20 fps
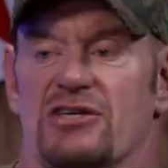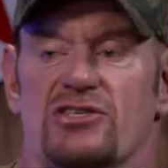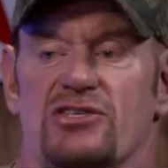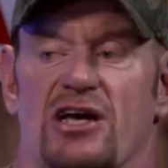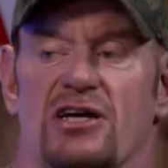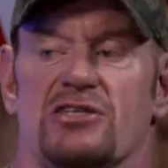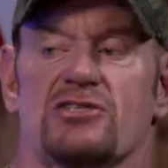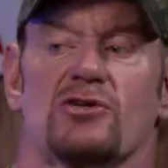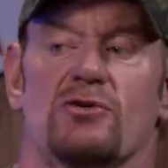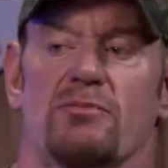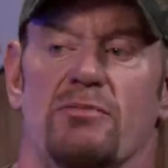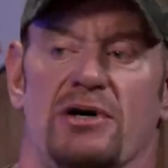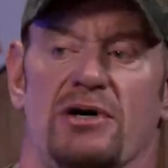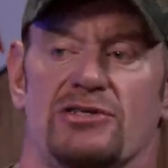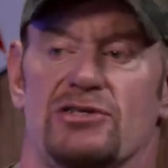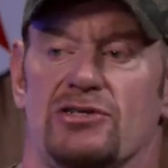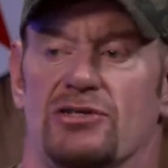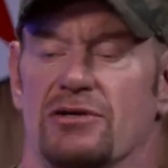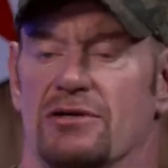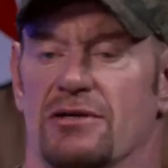It's not so
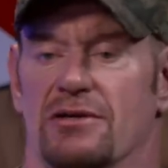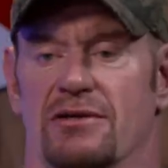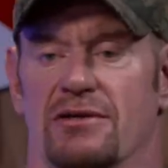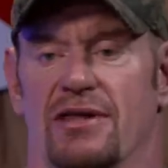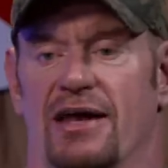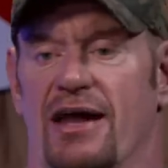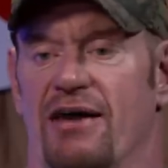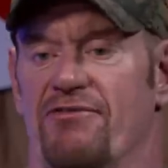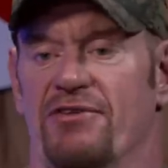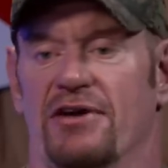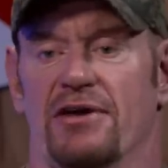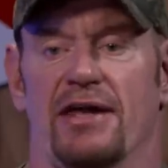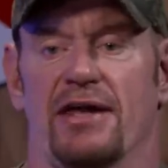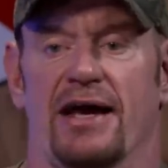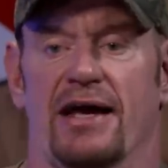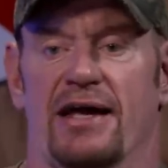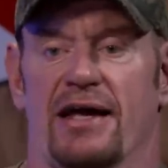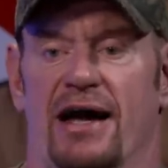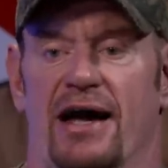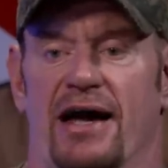much that I feel
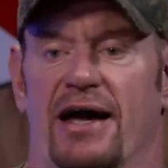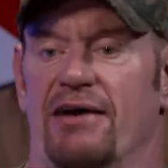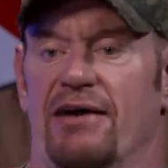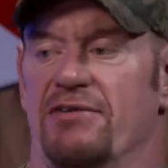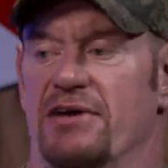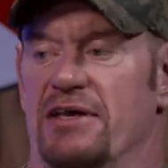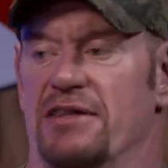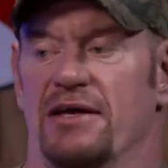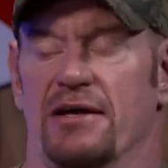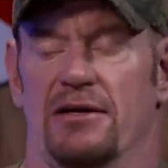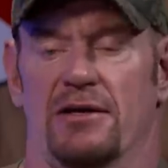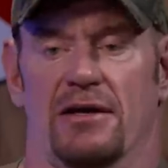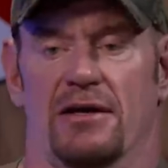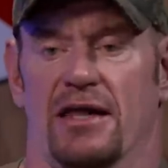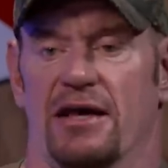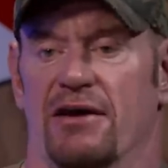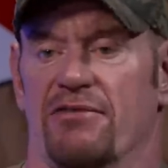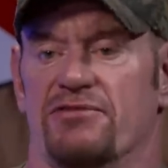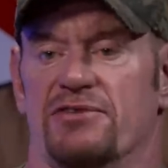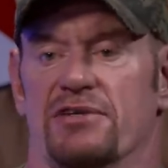like I have anything
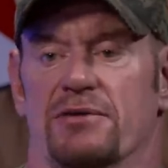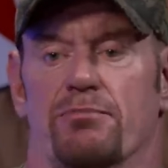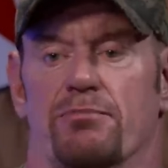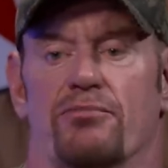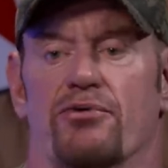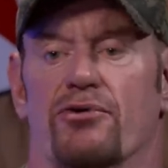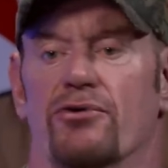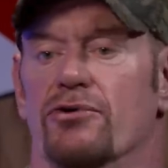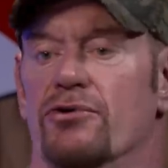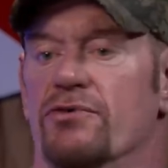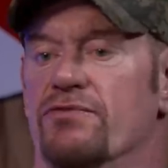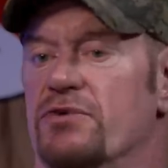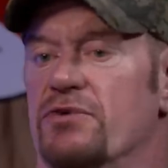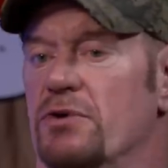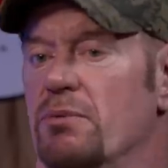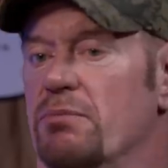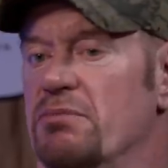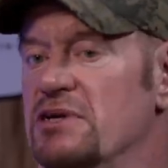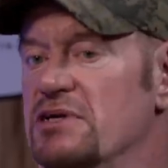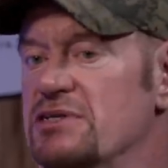left to prove to
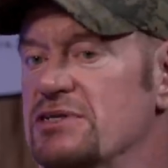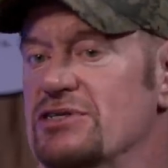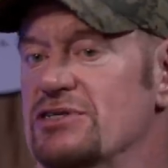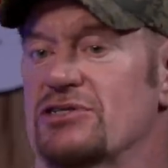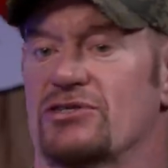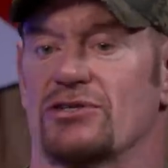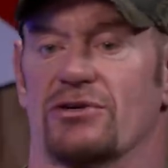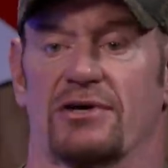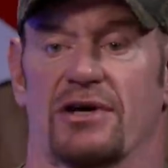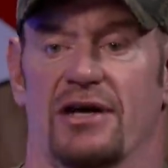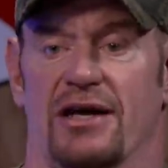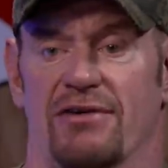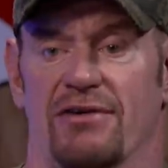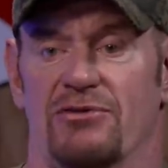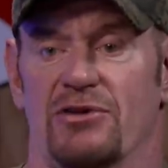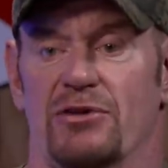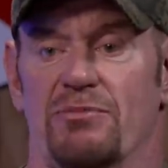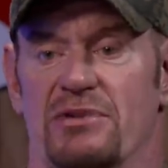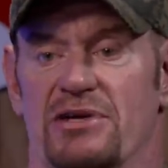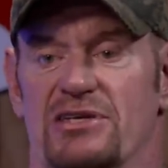the business or
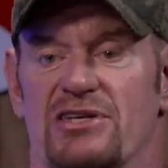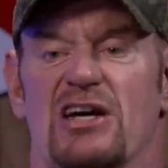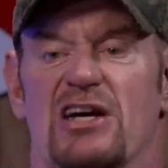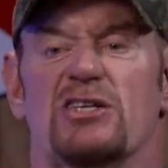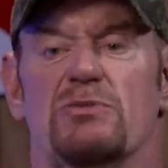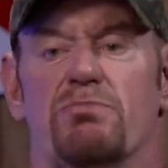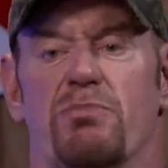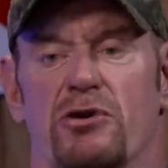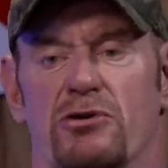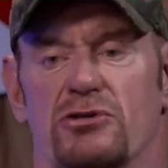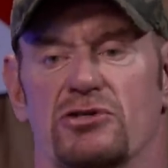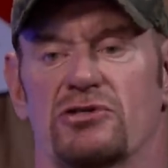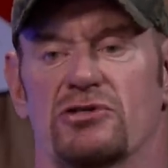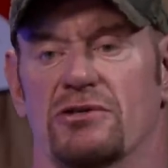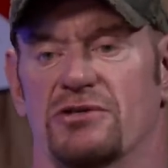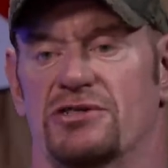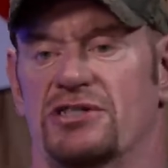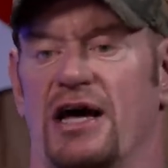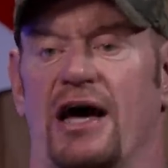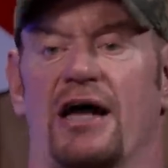give to the business. It's
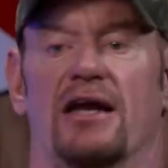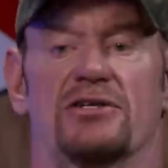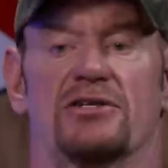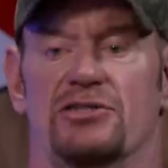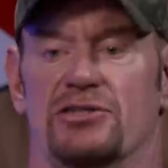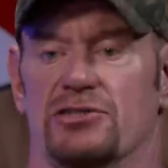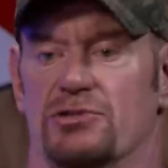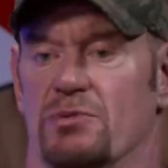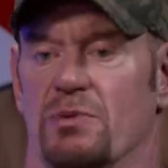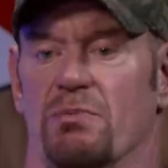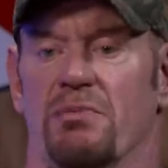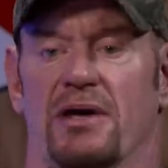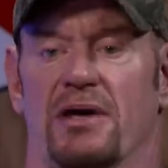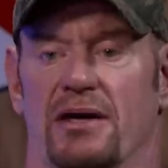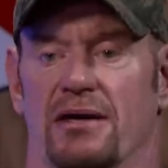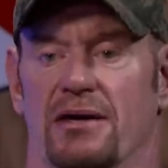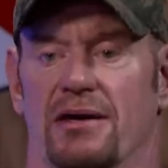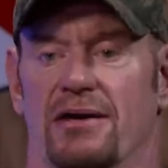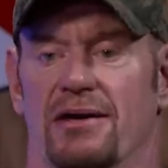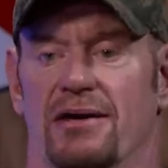personal challenges with me.